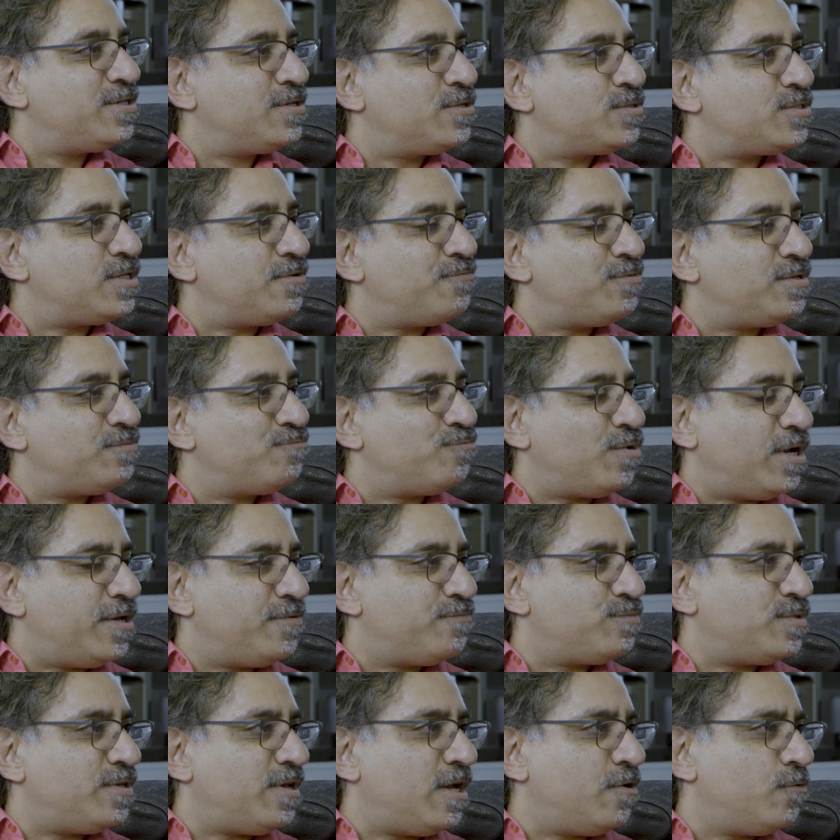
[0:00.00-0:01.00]
Because I mean,
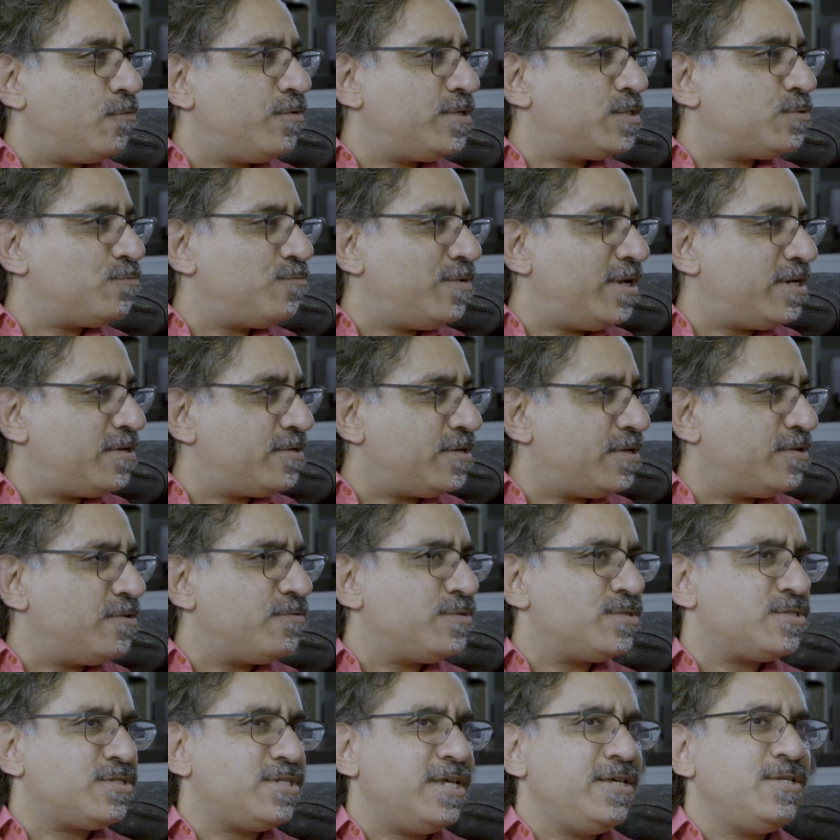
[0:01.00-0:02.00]
I always read, and
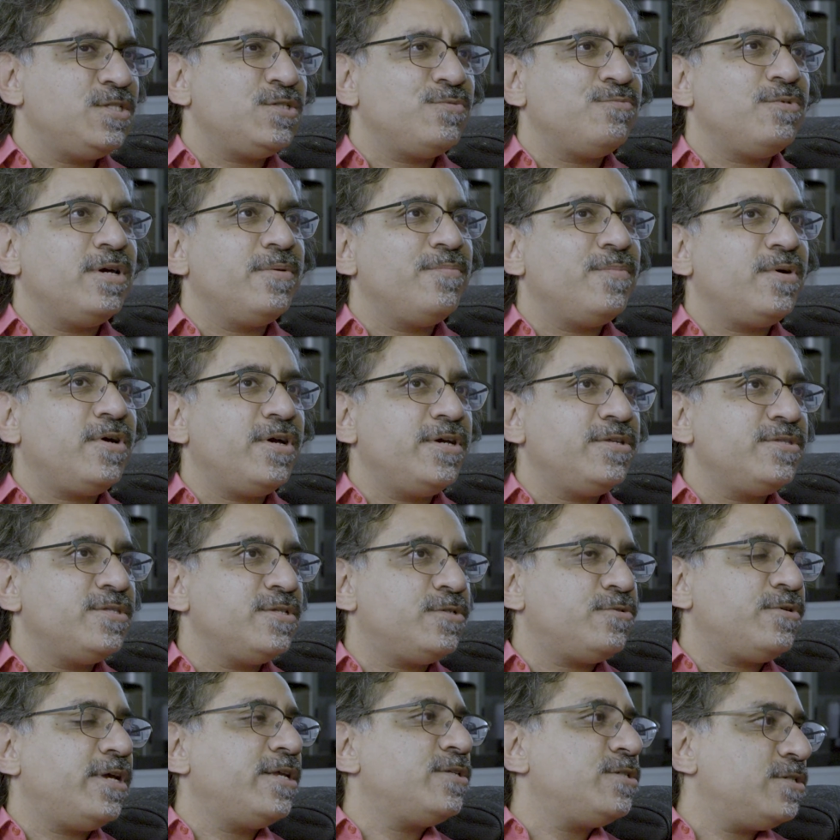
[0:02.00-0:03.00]
it stays in my mind, the
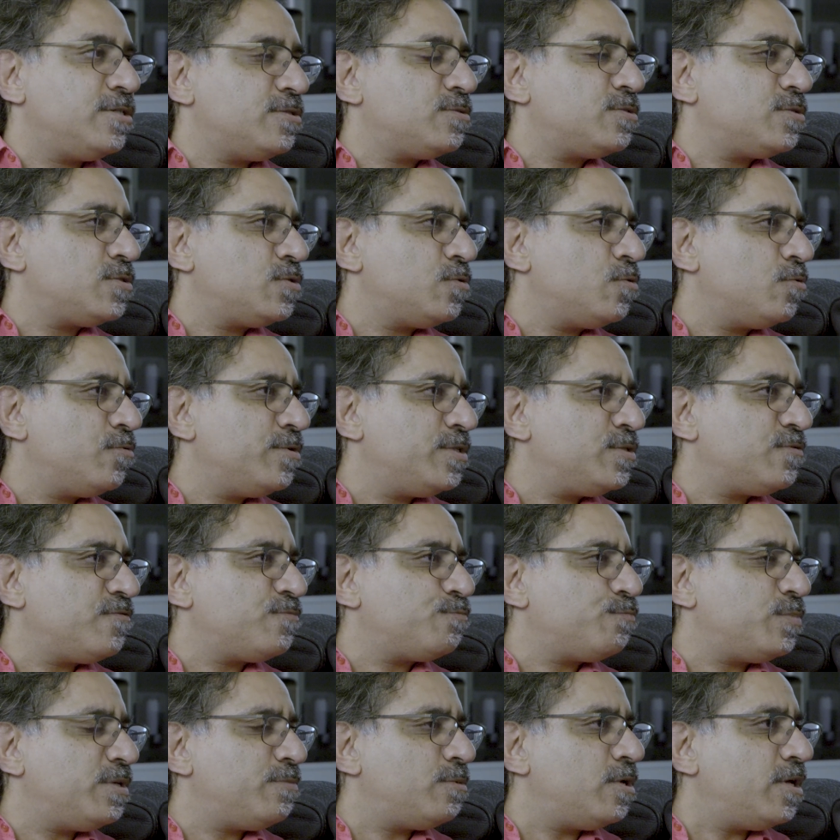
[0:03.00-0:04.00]
tragic stories
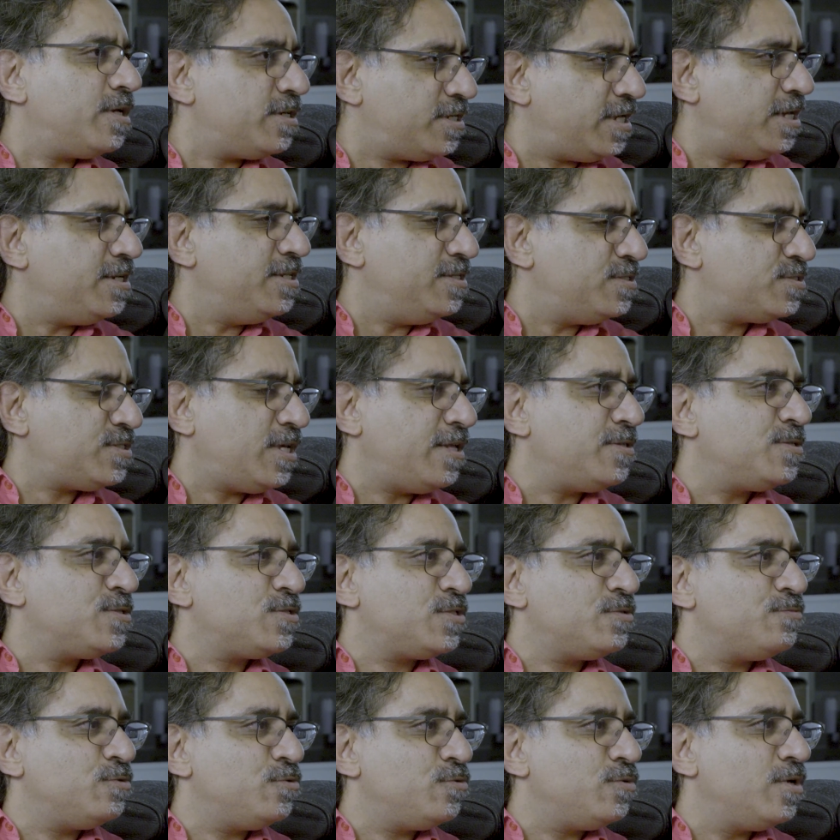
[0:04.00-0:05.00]
of people like Kenny
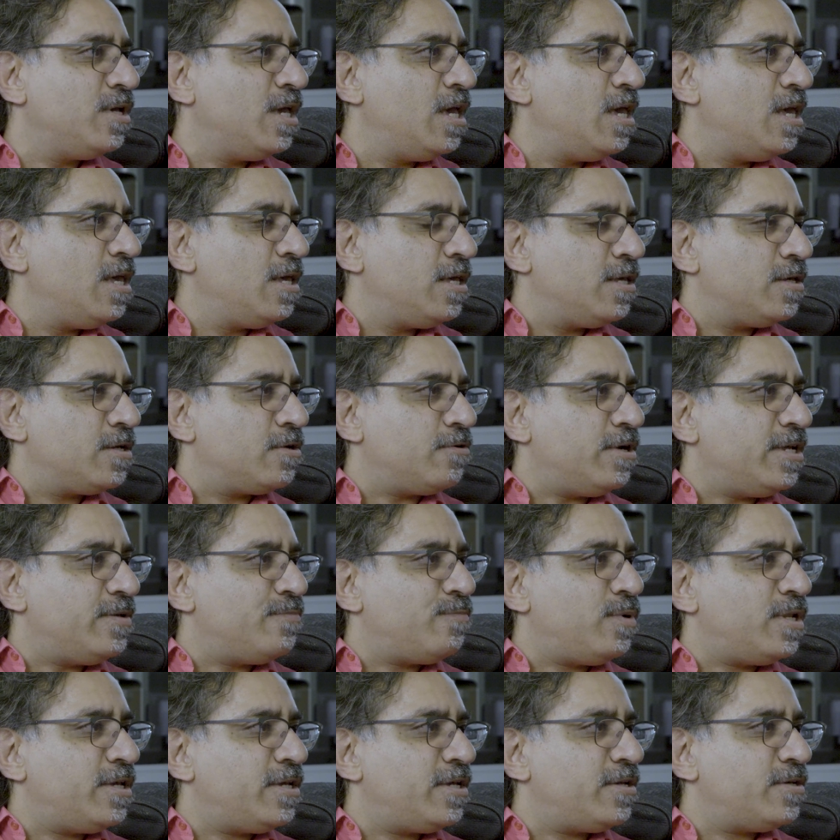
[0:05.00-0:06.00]
Sansom, who
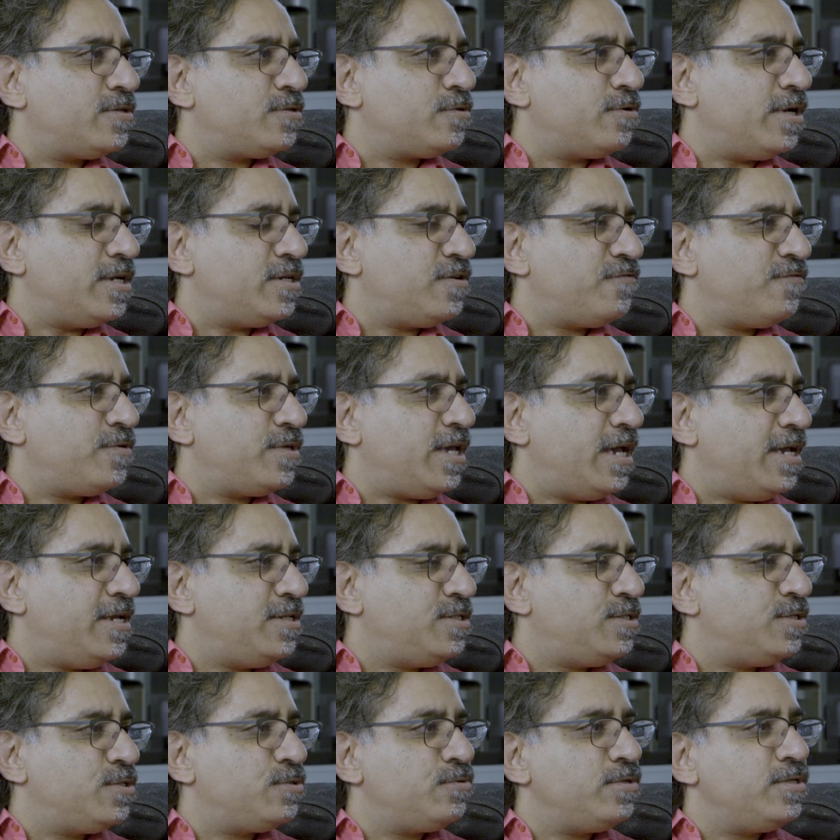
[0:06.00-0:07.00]
great player, great
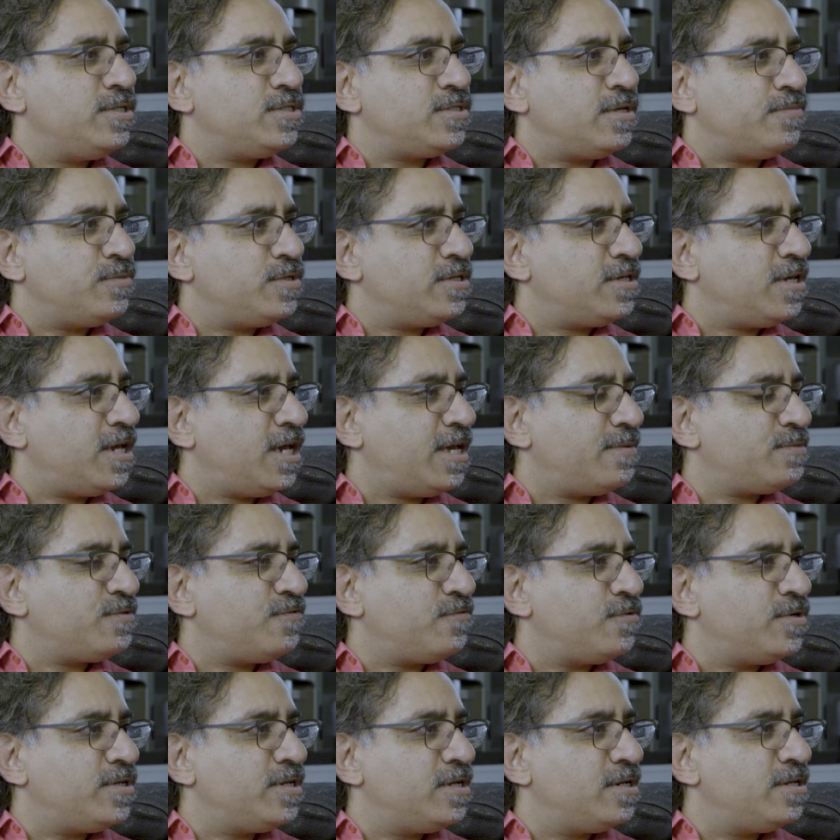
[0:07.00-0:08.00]
83 something caps
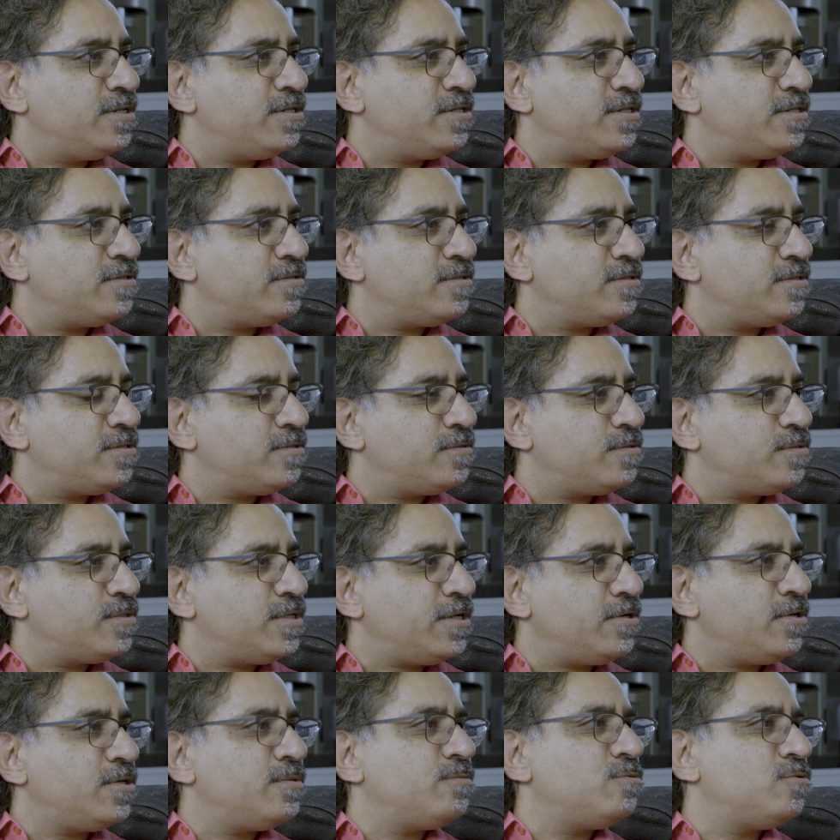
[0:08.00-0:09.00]
for England, and the
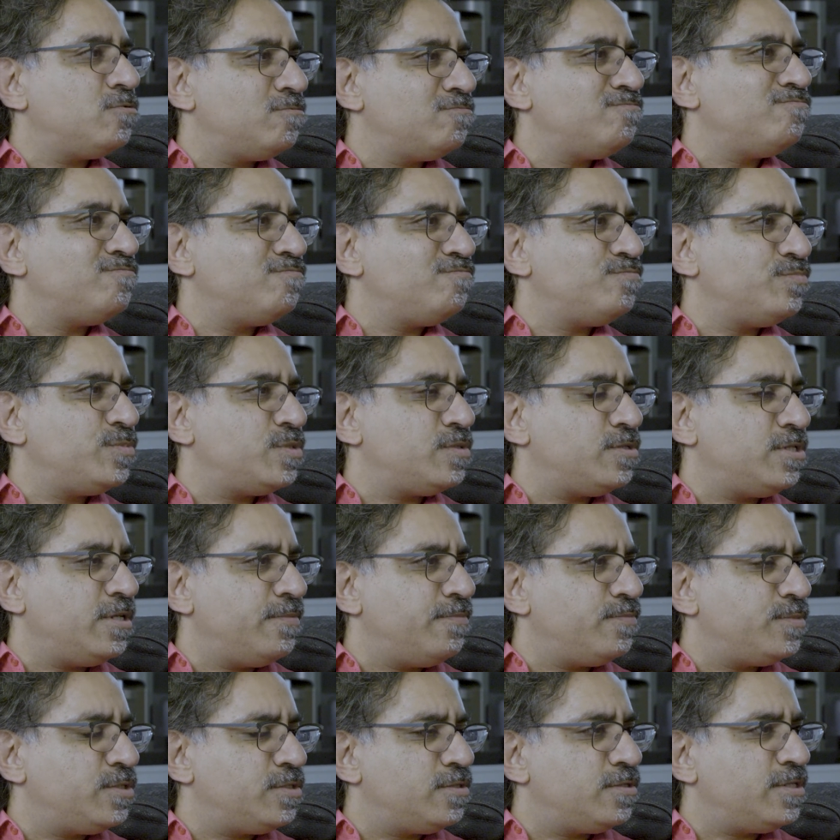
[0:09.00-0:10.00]
terrible
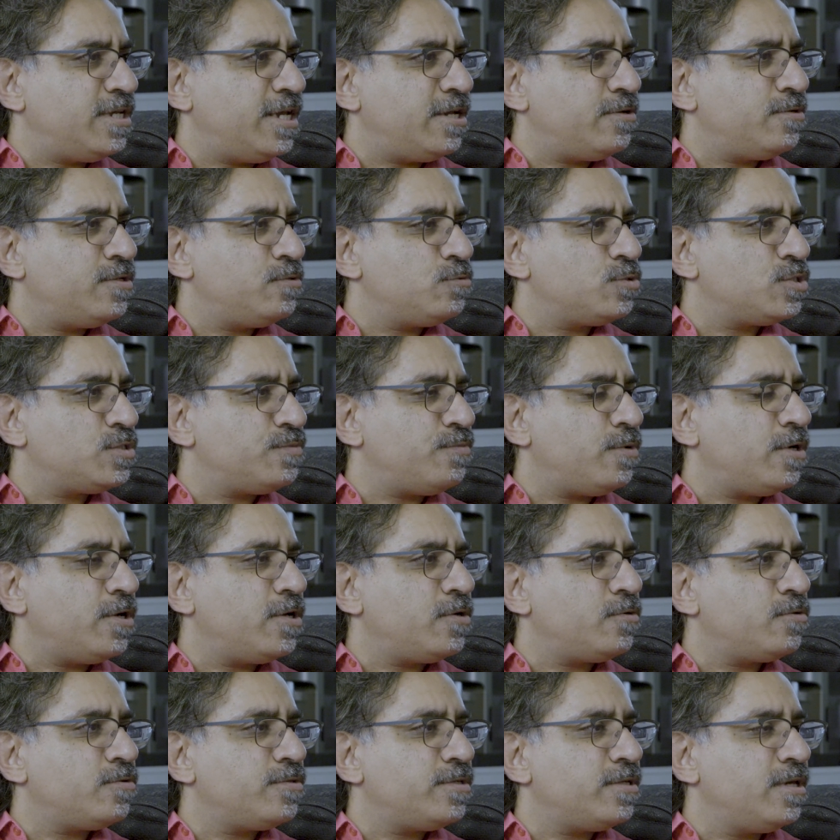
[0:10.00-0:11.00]
downhill
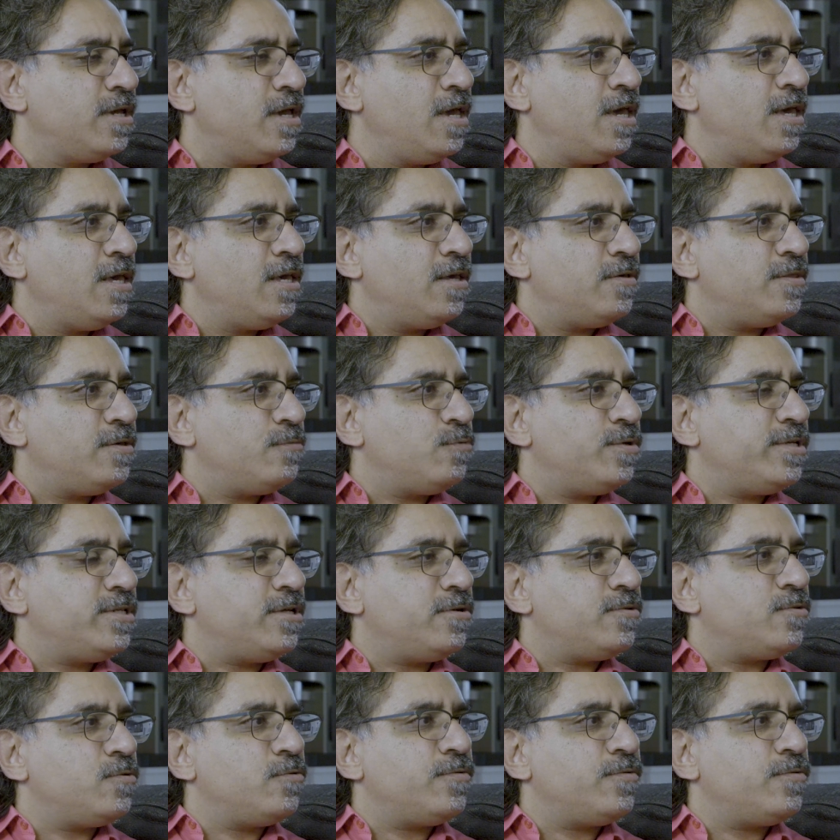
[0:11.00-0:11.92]
spiral that we don't